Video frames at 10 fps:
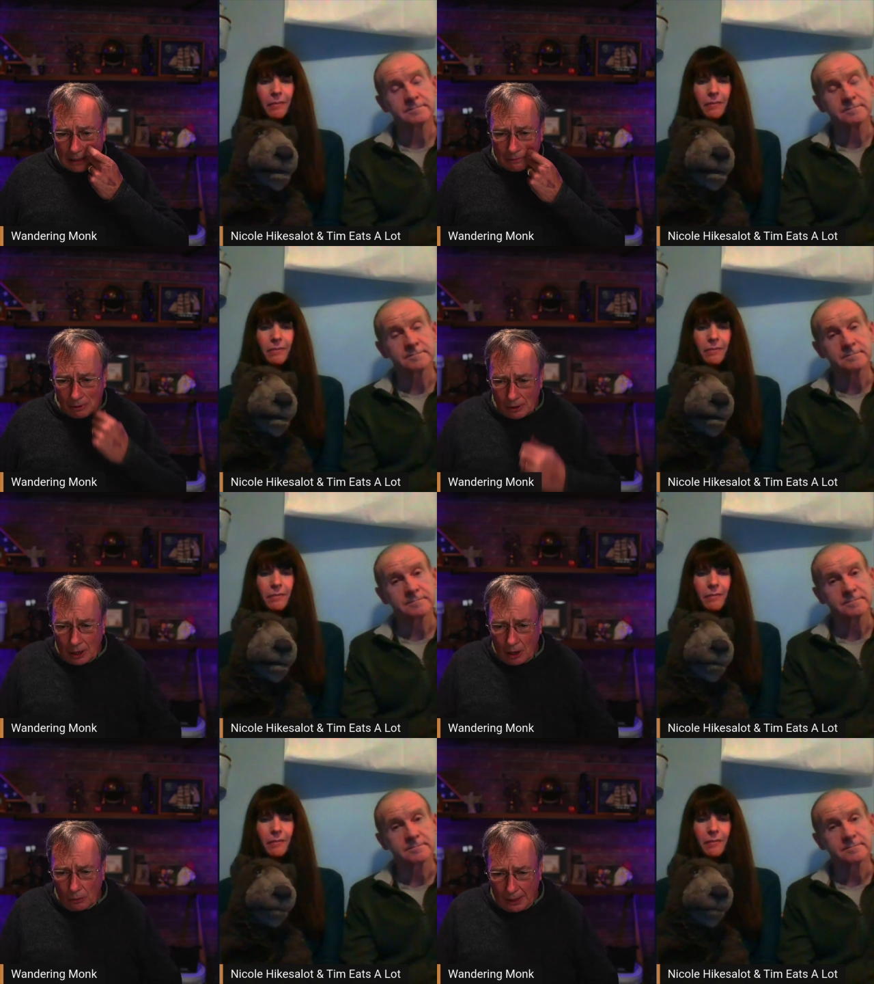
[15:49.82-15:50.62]
Speaker 1: want to
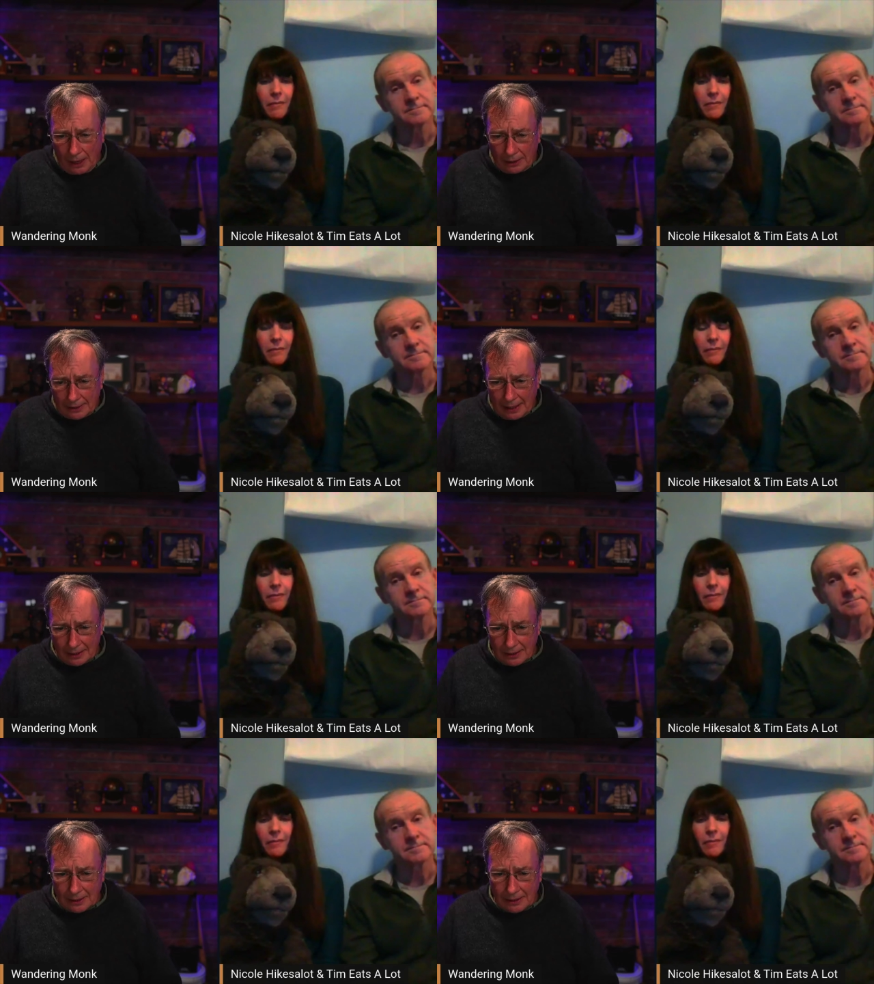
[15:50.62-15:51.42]
go down to
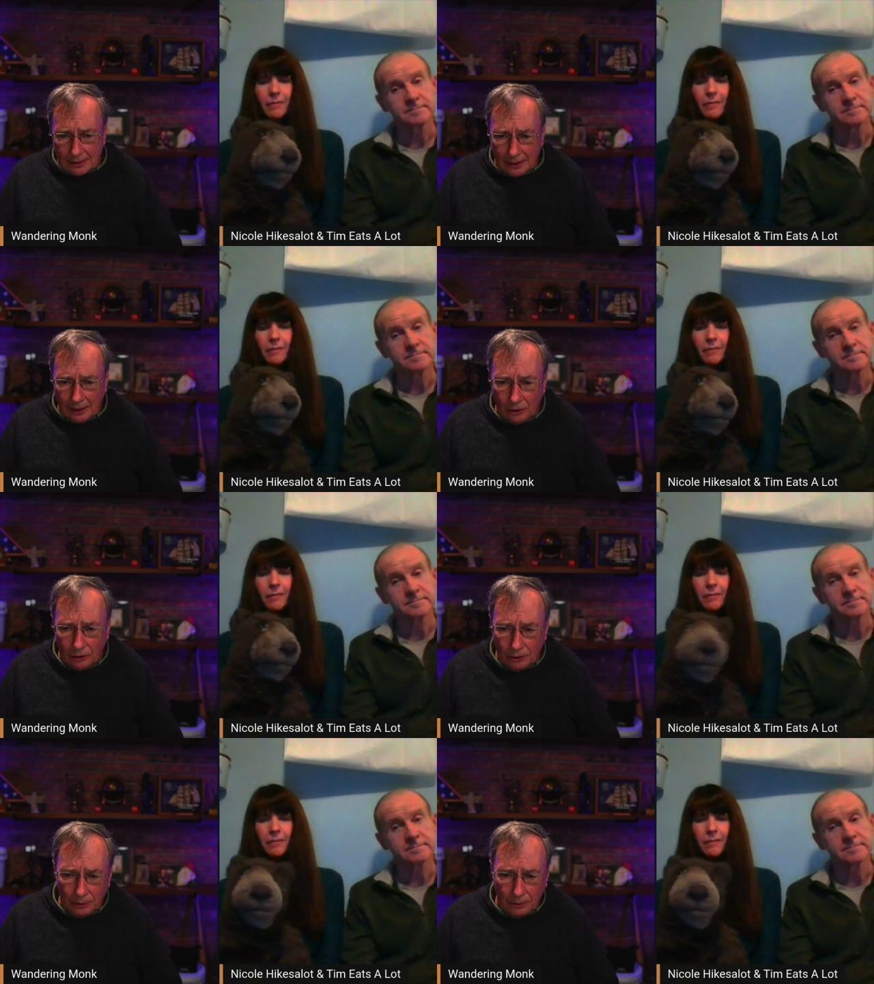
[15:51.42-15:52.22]
Texas and
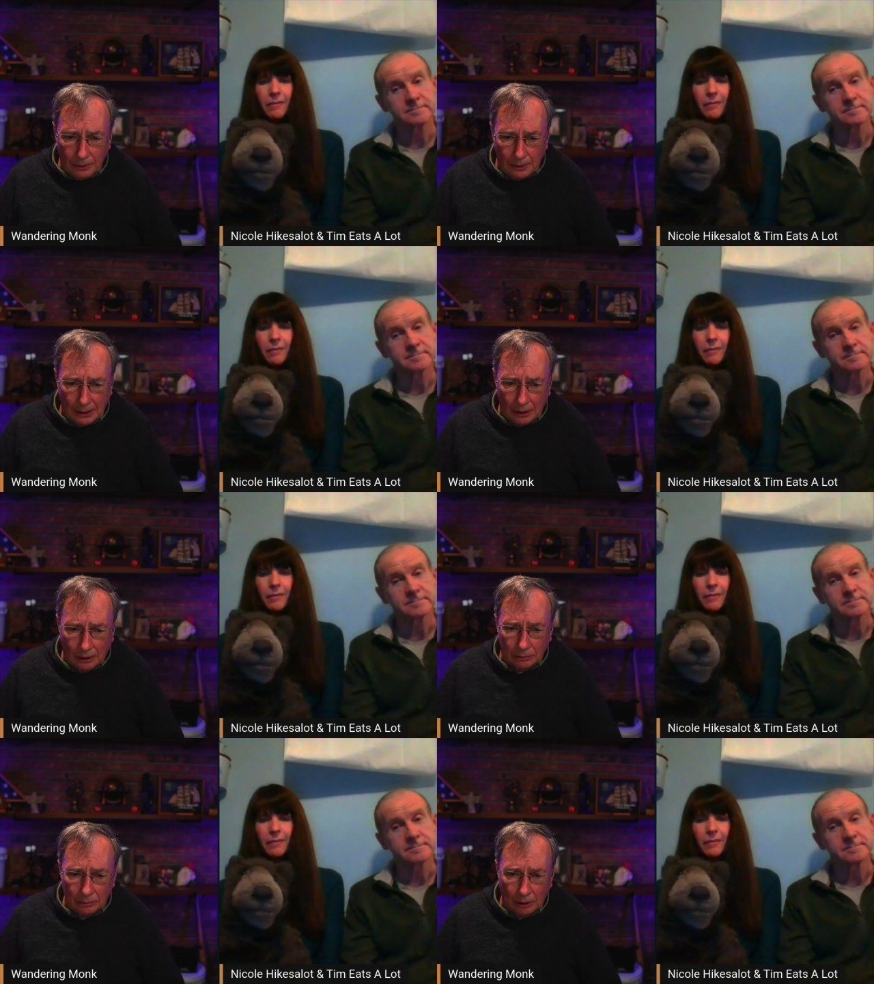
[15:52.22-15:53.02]
do uh,
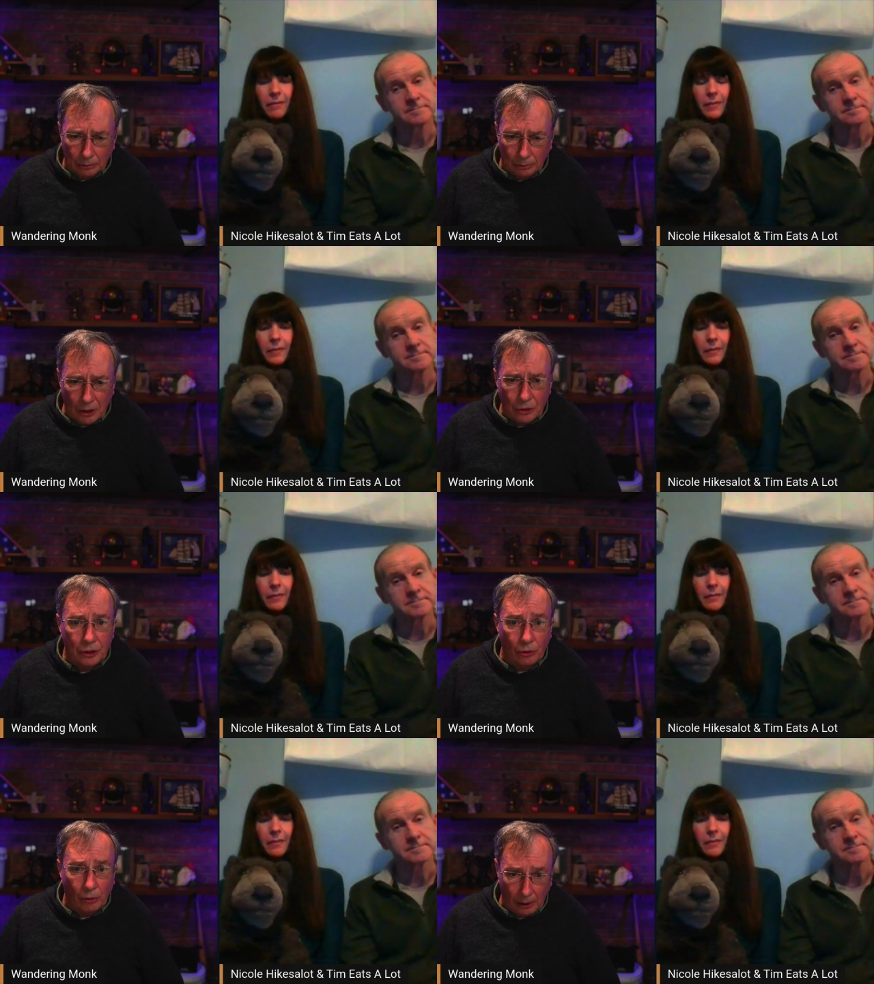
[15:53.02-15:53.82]
a rails to
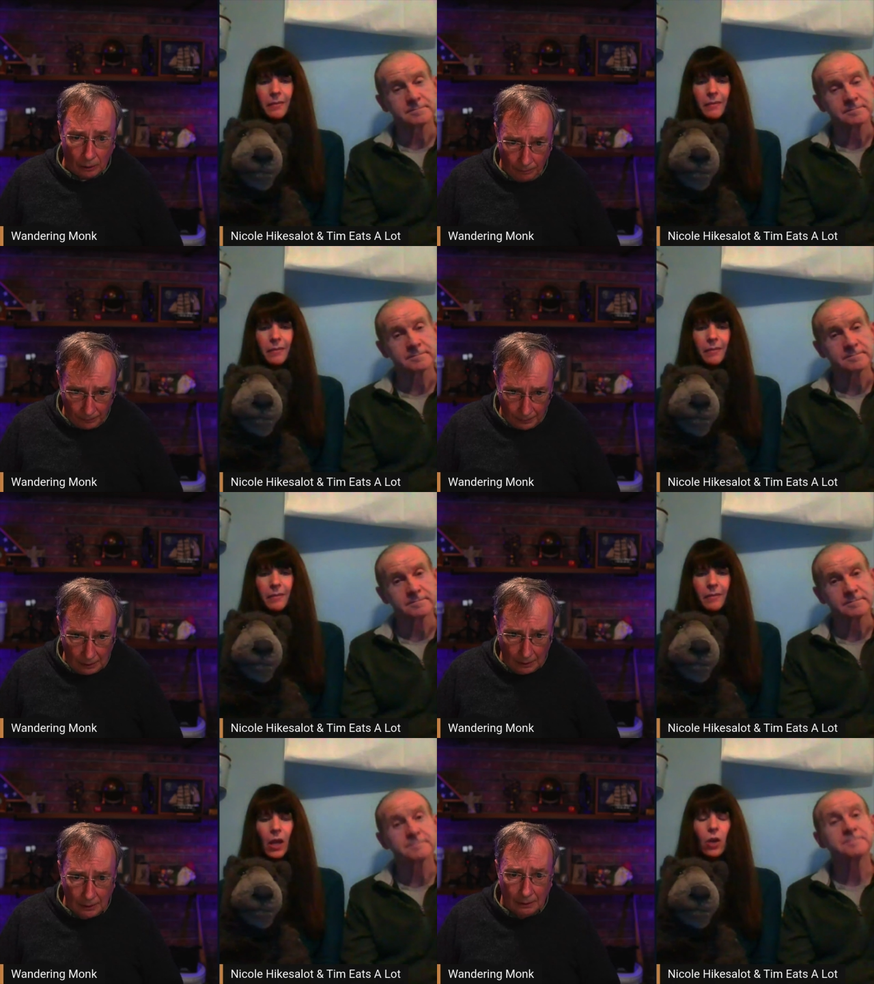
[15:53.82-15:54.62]
trail
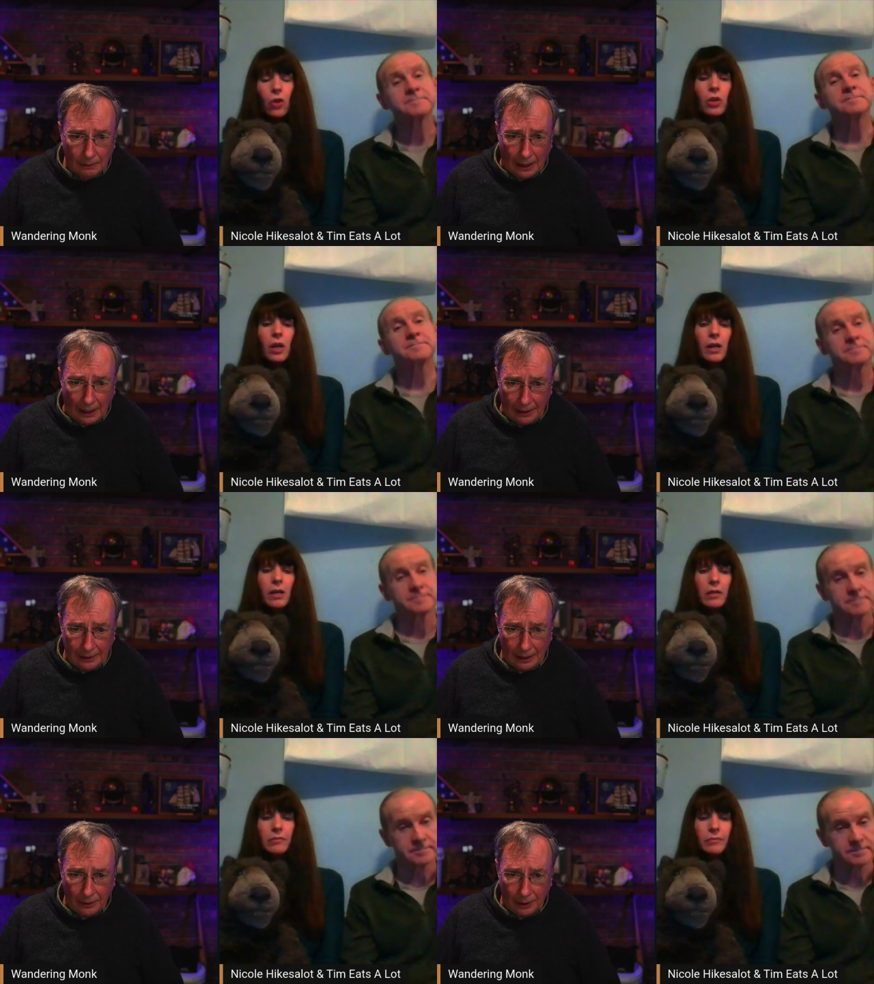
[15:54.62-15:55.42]
okay. hike
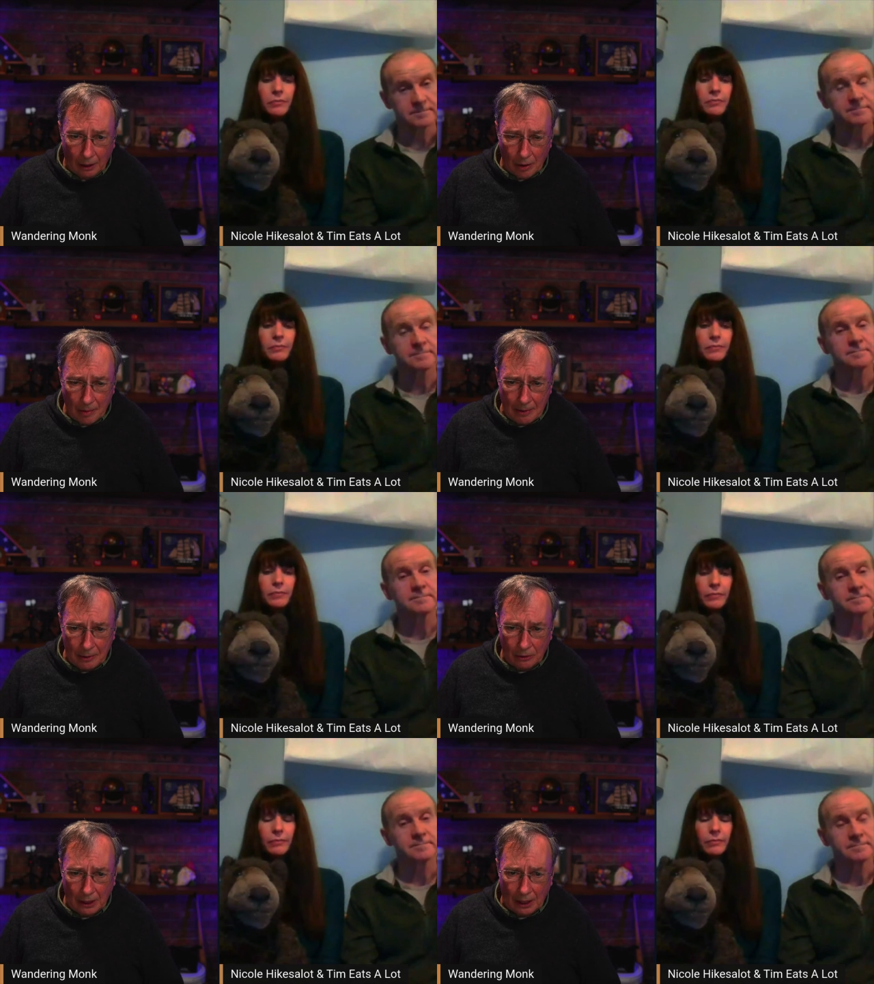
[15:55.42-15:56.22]
down there. We may
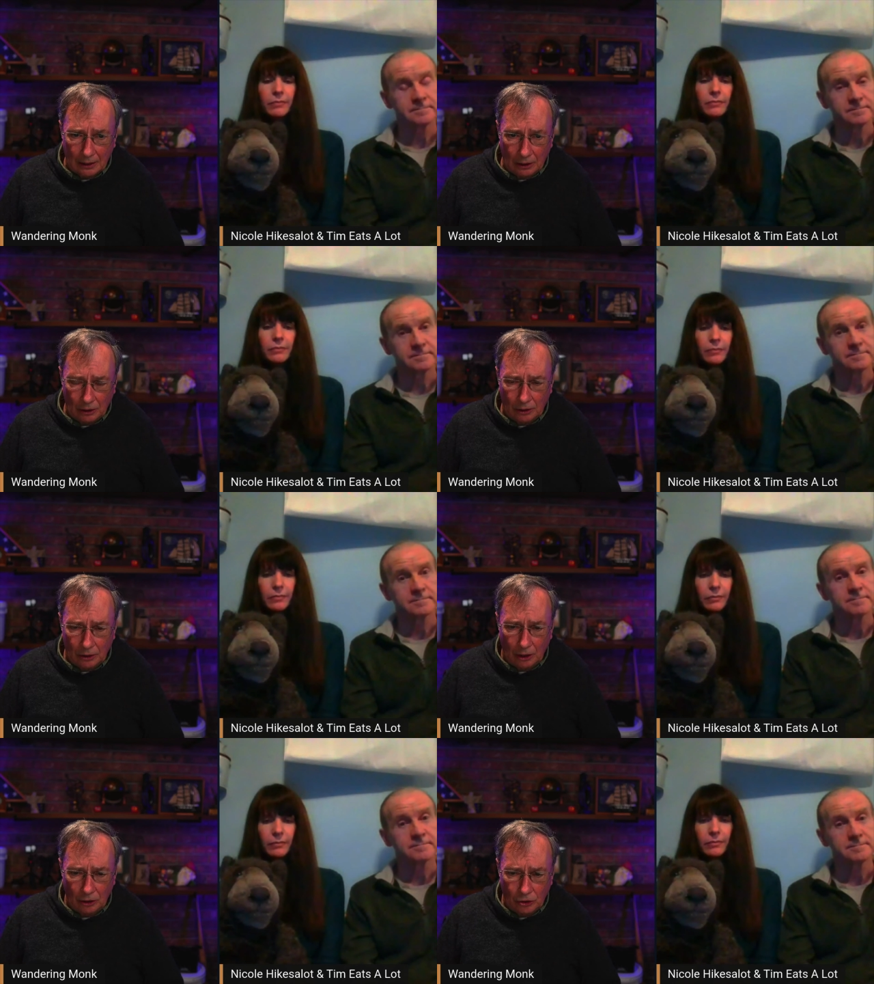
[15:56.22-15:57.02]
do that in
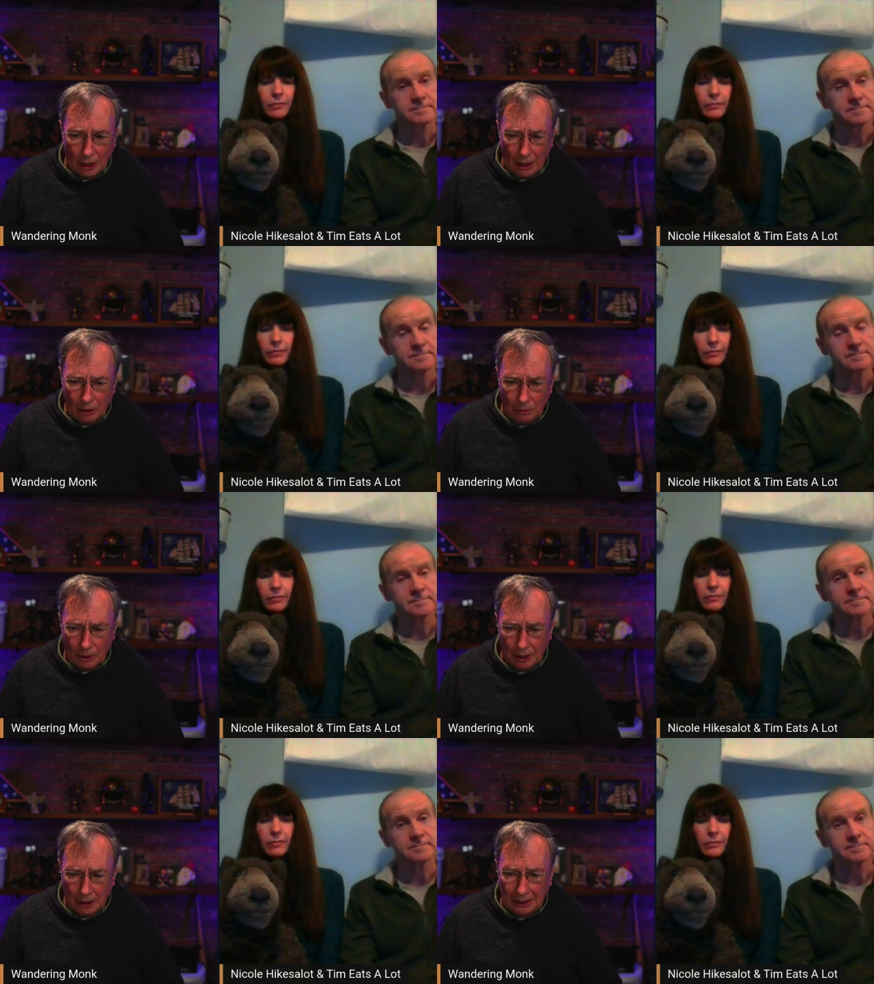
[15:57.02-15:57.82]
in
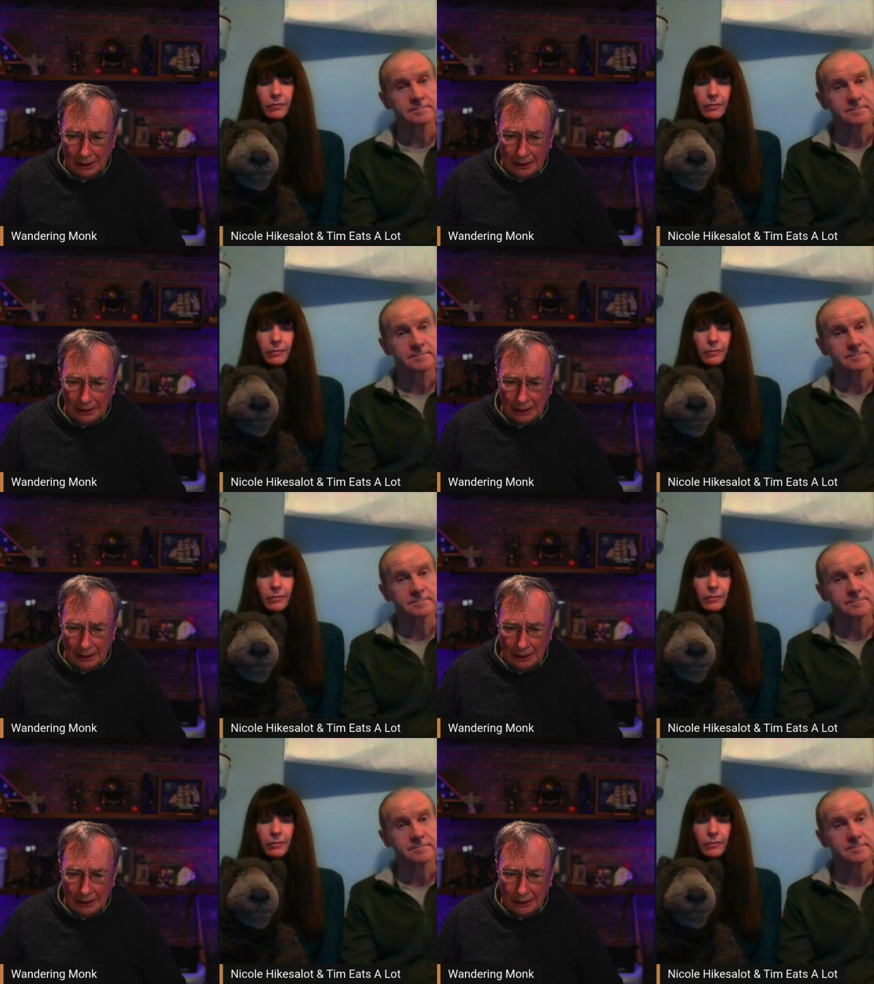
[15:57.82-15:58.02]
January.